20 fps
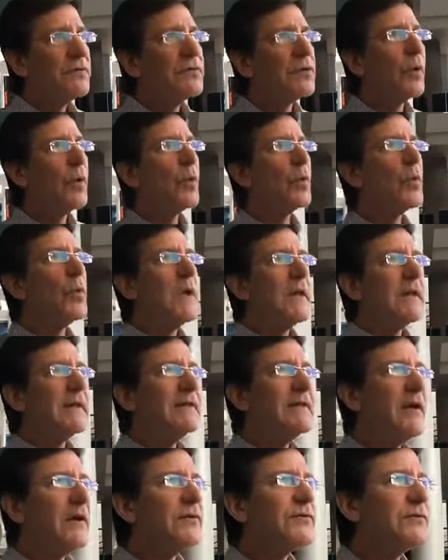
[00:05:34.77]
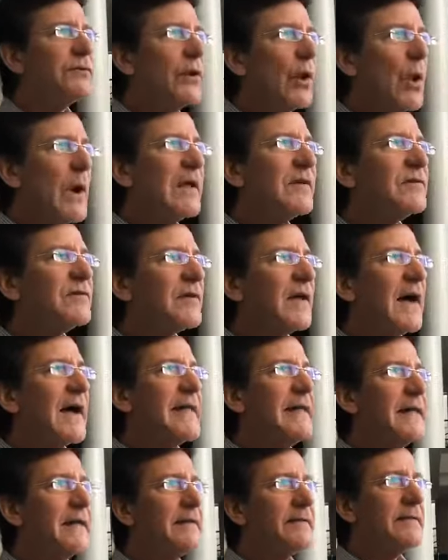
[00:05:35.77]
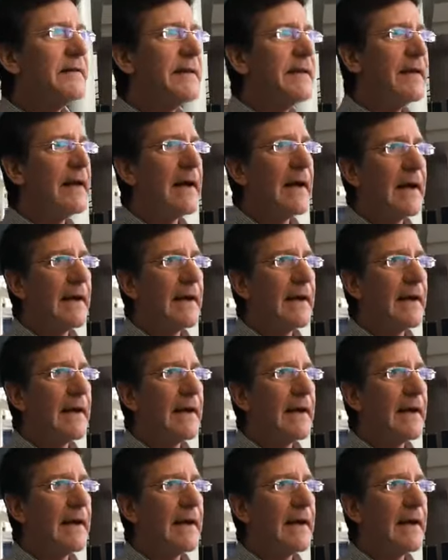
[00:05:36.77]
So there's no anxiety